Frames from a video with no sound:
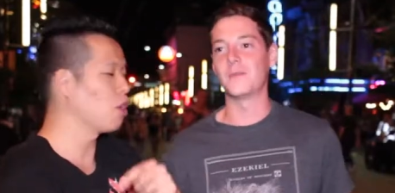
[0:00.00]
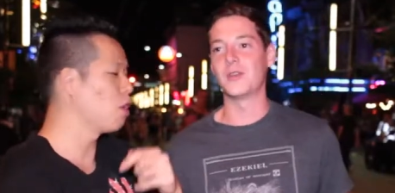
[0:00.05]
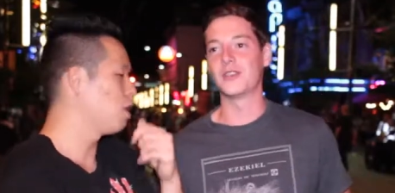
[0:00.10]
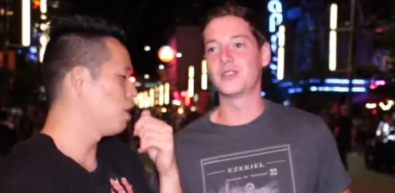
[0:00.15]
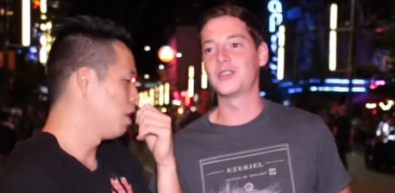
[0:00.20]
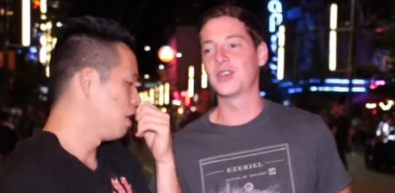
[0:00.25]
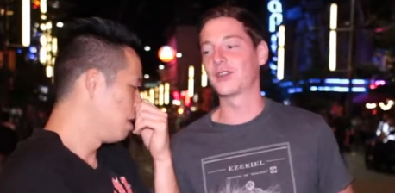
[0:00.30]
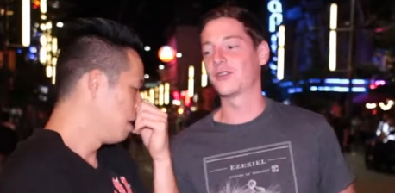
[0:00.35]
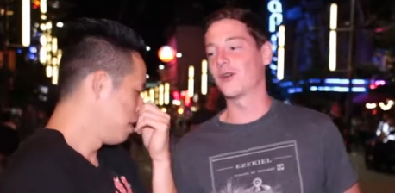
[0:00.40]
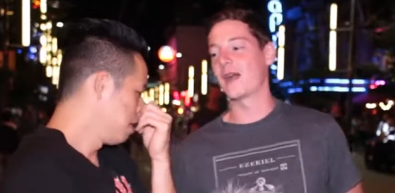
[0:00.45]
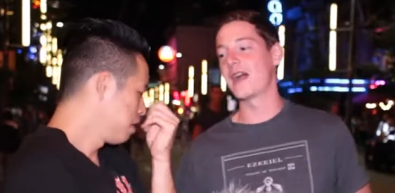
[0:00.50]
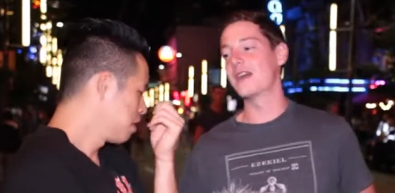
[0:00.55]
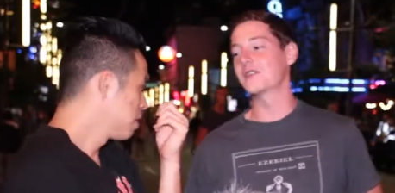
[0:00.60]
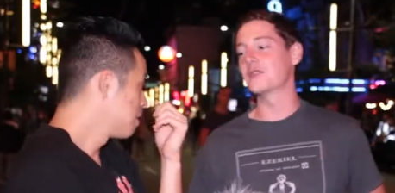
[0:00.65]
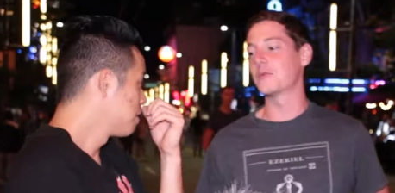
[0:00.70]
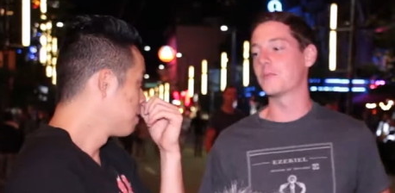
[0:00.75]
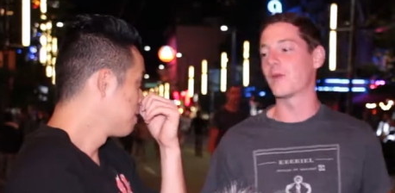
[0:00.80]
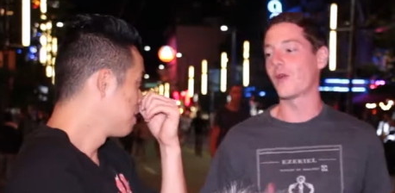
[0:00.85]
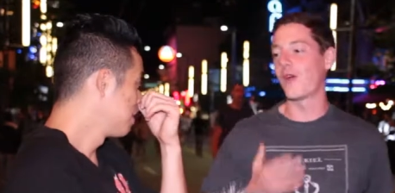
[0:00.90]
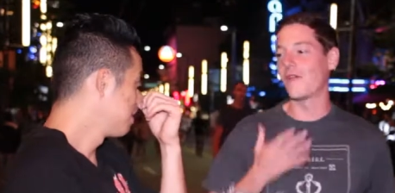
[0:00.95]
Speaker 1: There's a
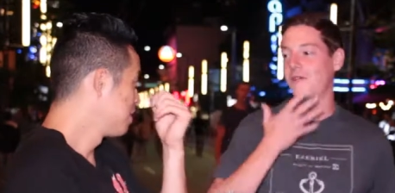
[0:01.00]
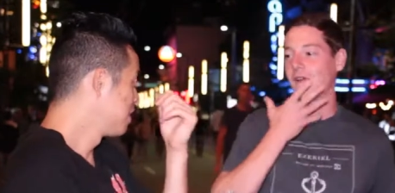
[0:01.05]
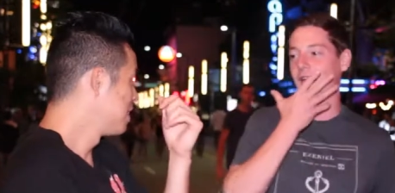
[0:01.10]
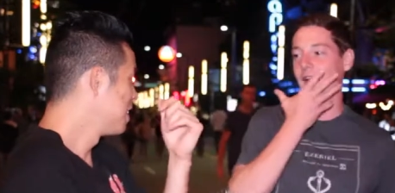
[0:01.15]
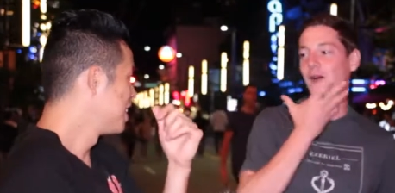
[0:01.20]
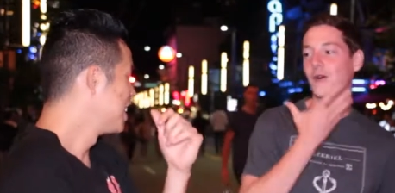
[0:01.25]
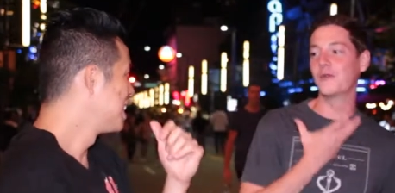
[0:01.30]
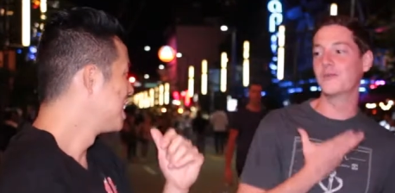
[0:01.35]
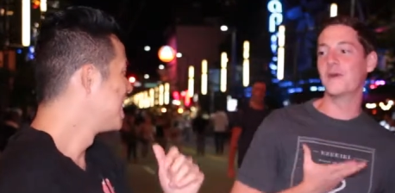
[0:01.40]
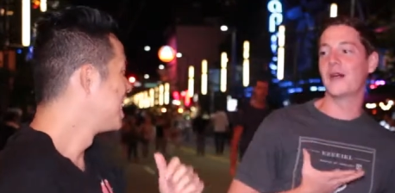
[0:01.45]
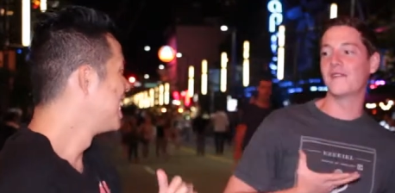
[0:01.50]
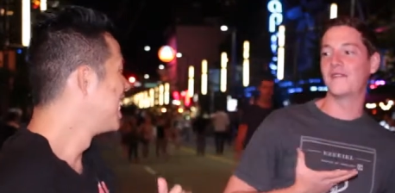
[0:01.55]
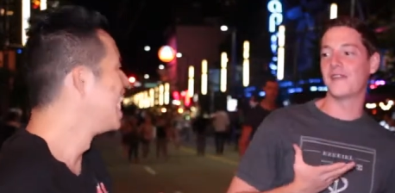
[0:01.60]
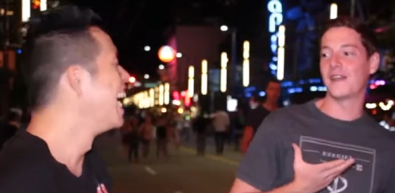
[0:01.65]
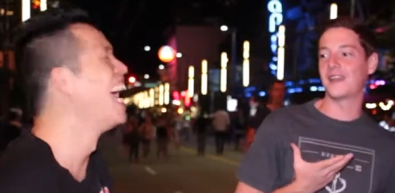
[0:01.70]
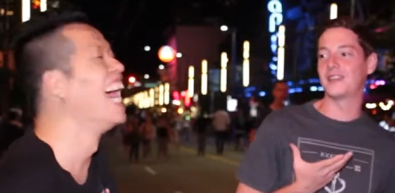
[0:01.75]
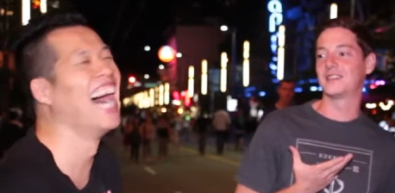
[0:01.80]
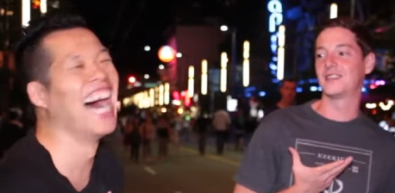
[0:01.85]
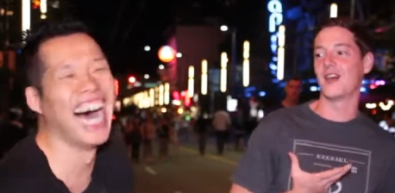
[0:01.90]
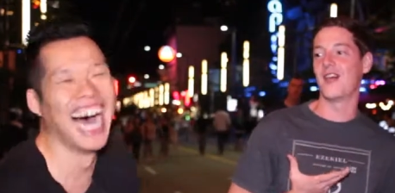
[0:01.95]
Grindr profile with my face